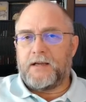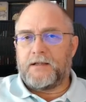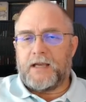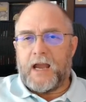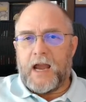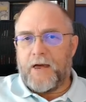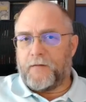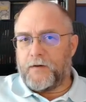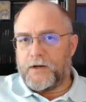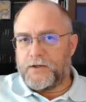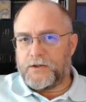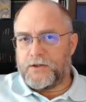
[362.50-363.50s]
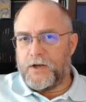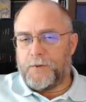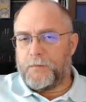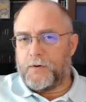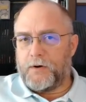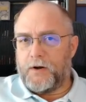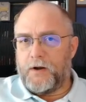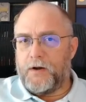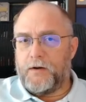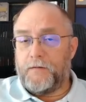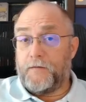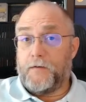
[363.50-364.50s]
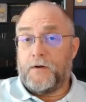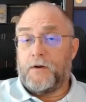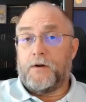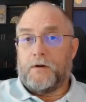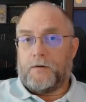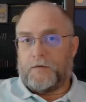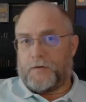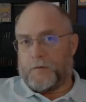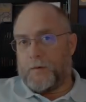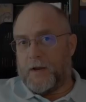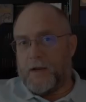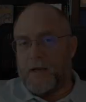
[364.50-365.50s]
the average number of 3.